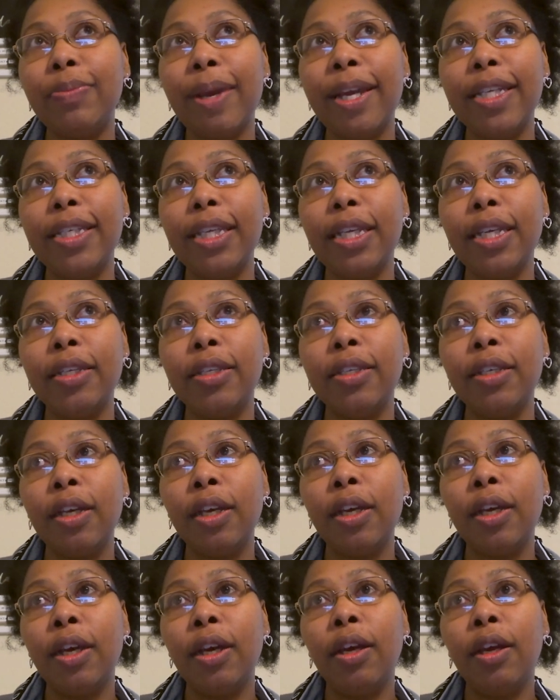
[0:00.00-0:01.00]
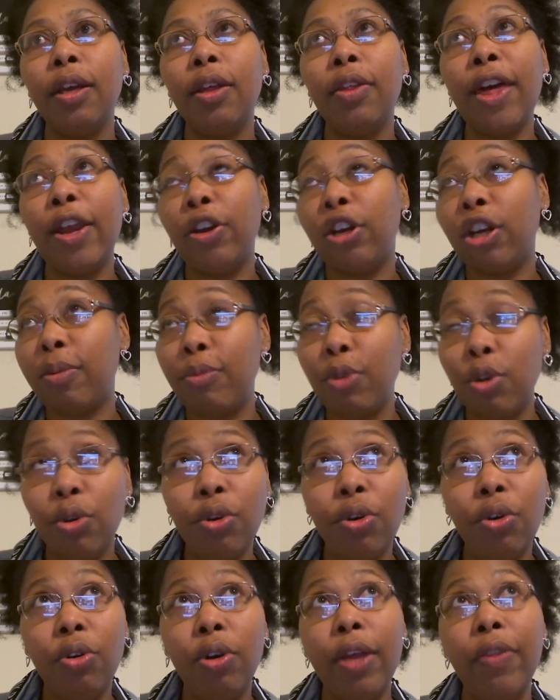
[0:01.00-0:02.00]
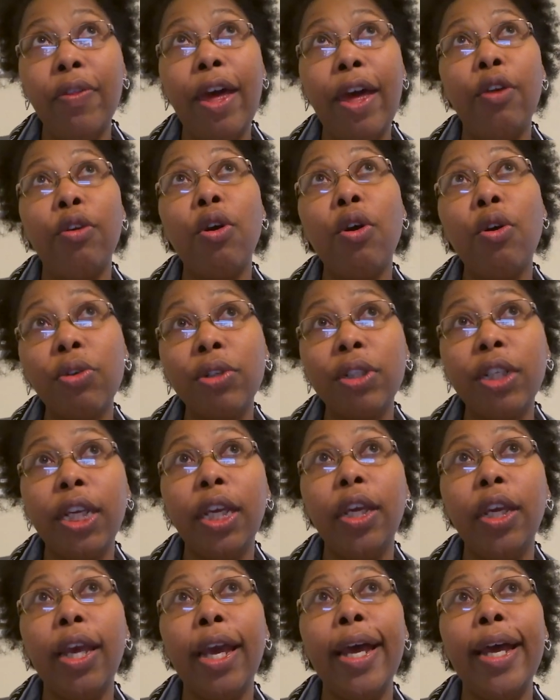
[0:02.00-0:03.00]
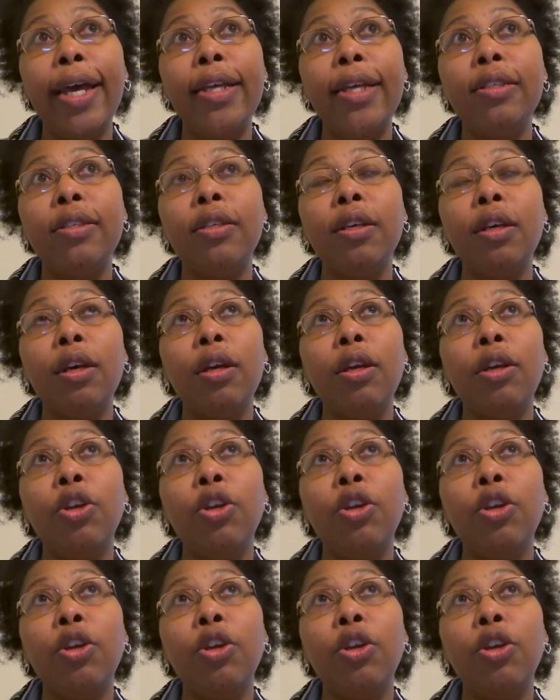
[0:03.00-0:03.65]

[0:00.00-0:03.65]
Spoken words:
spaces that are communal and that are holy as,